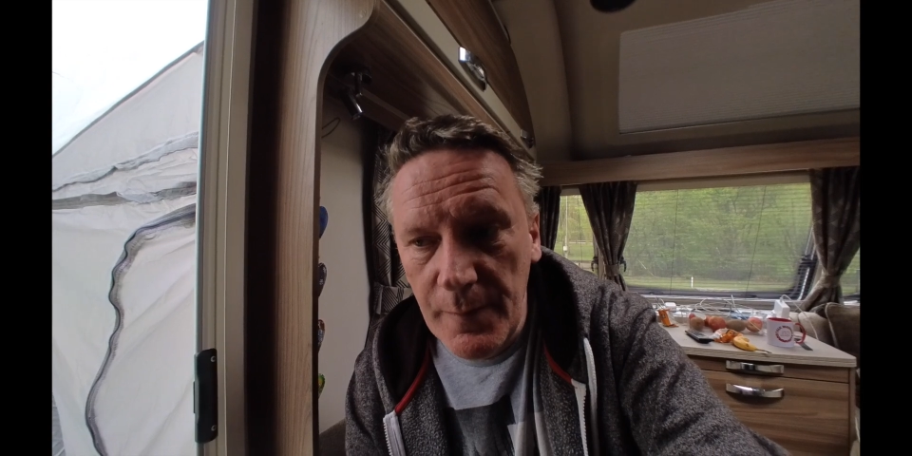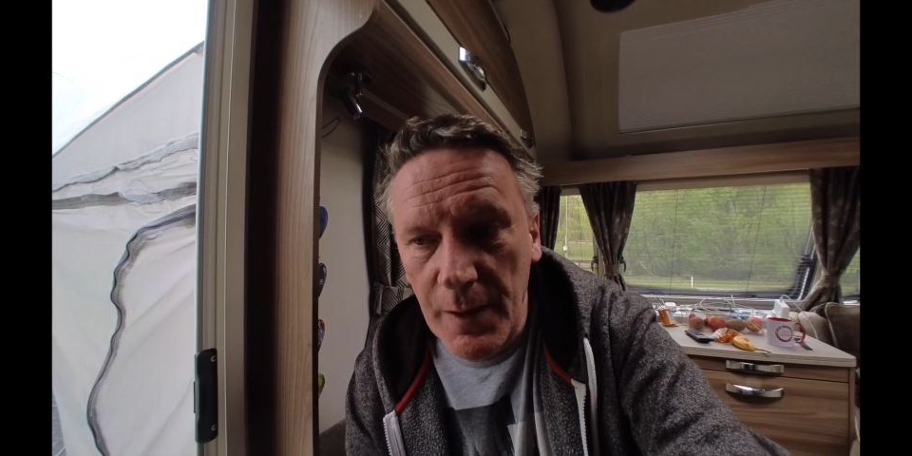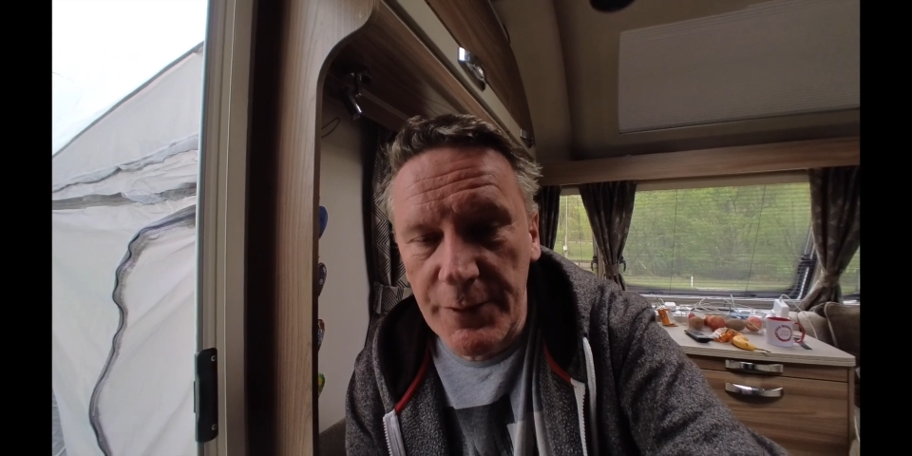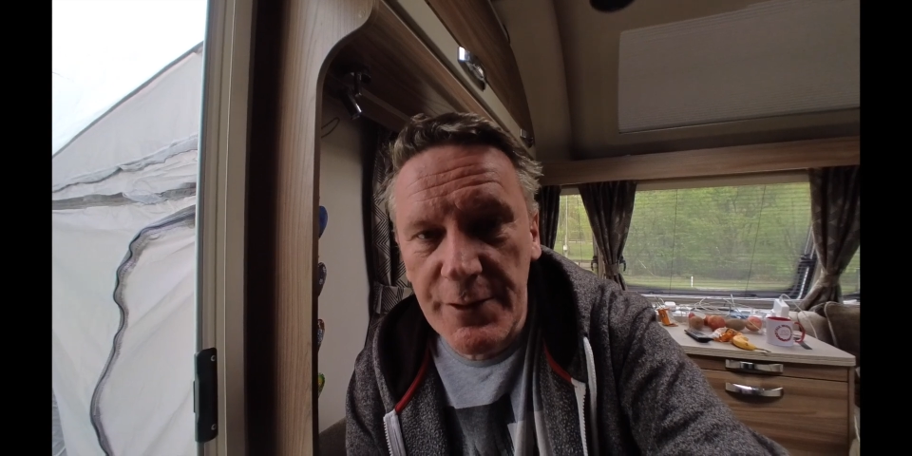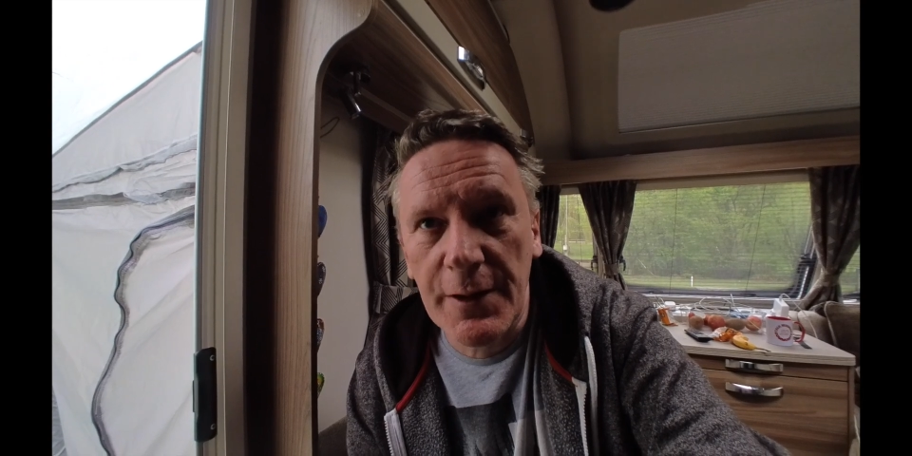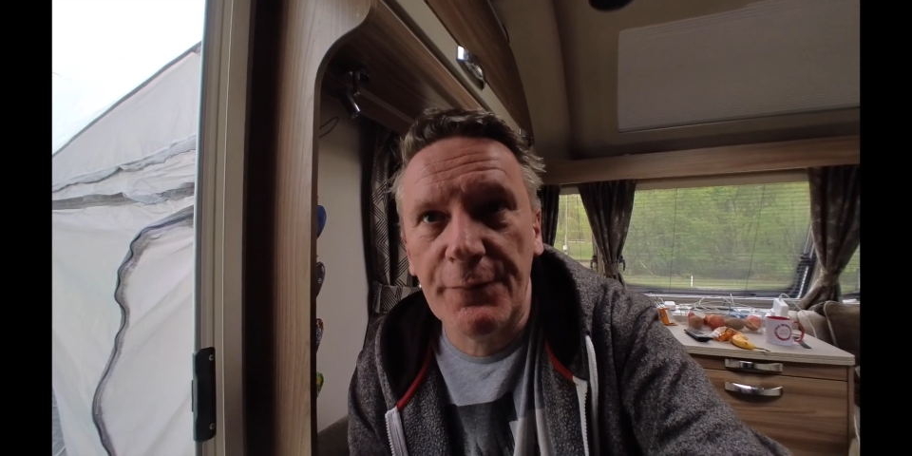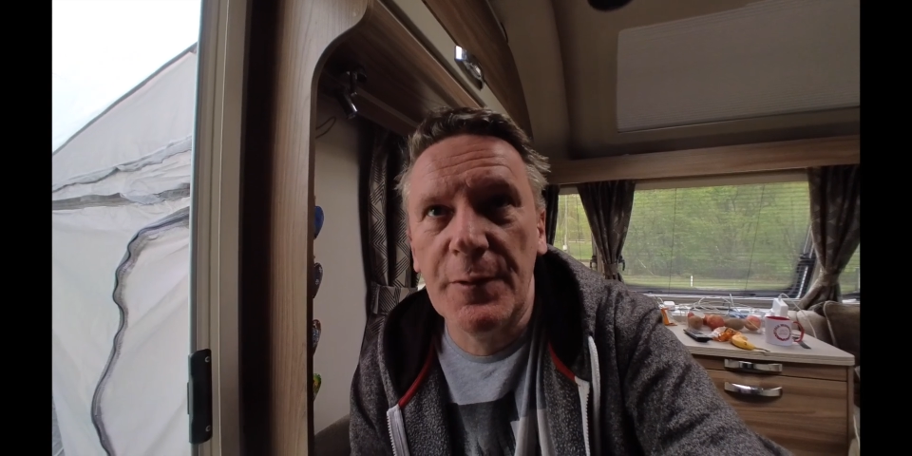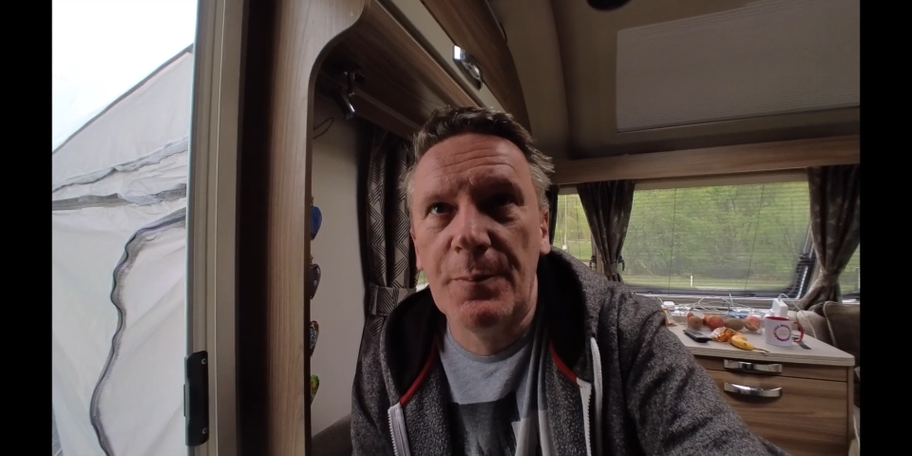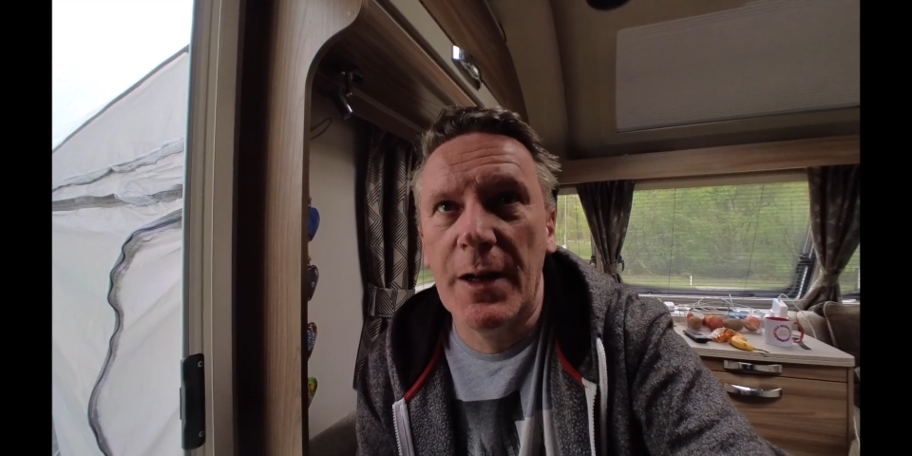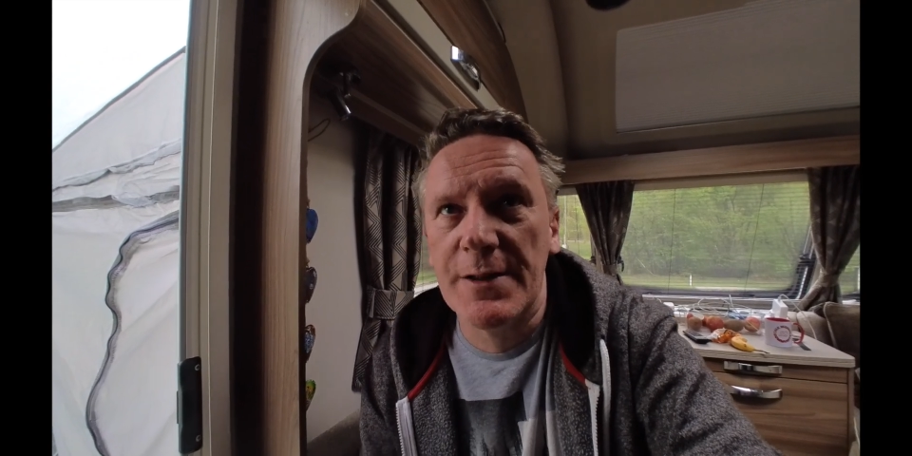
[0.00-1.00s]
a
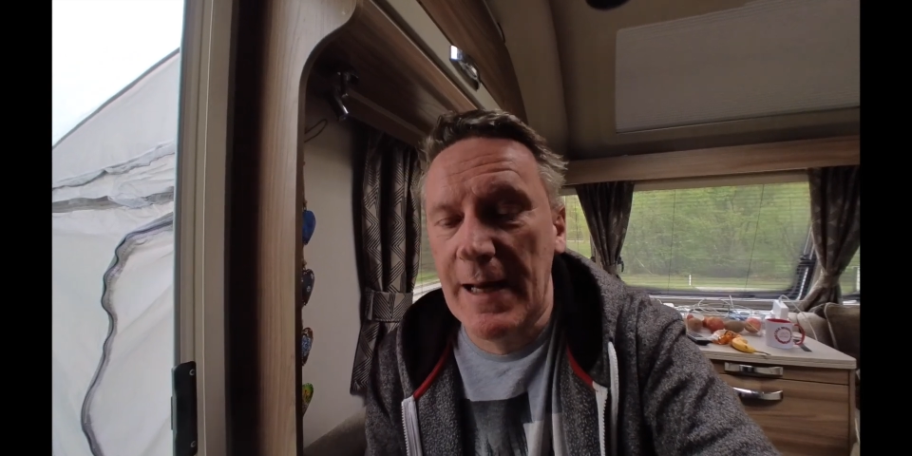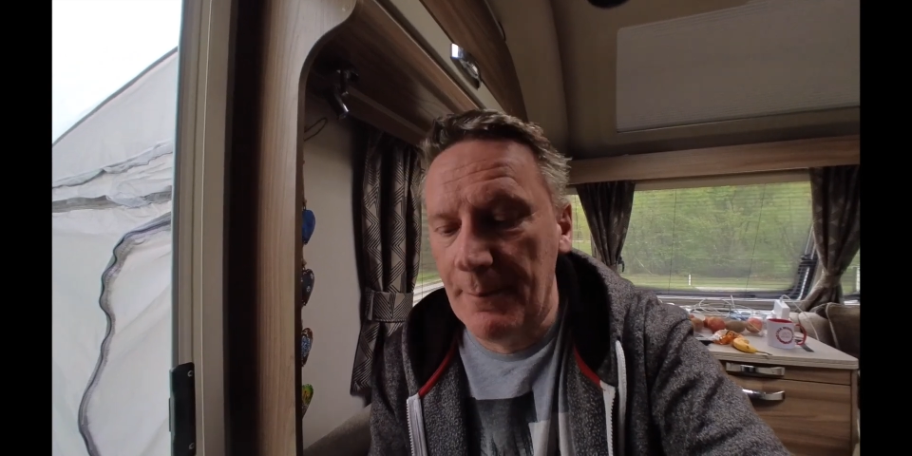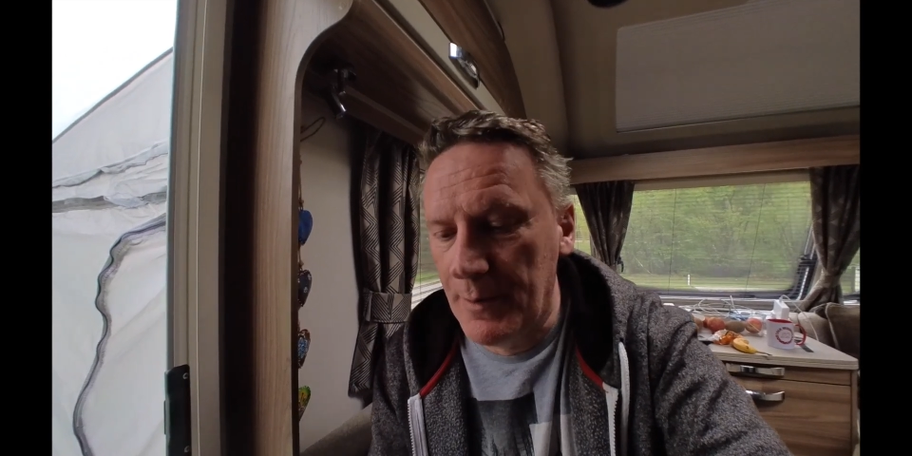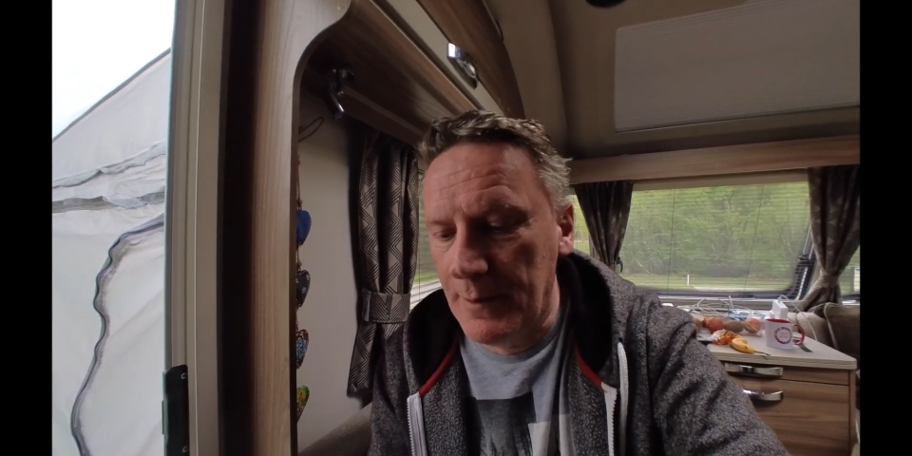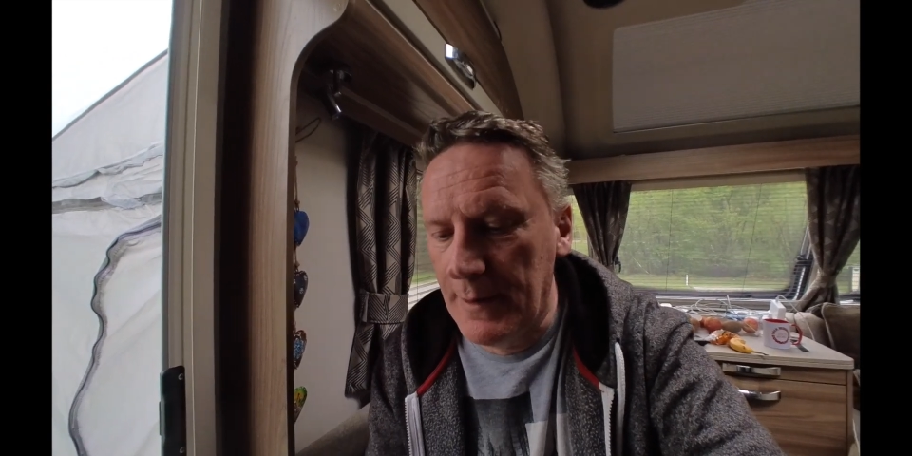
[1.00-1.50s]
Discovery Plus app.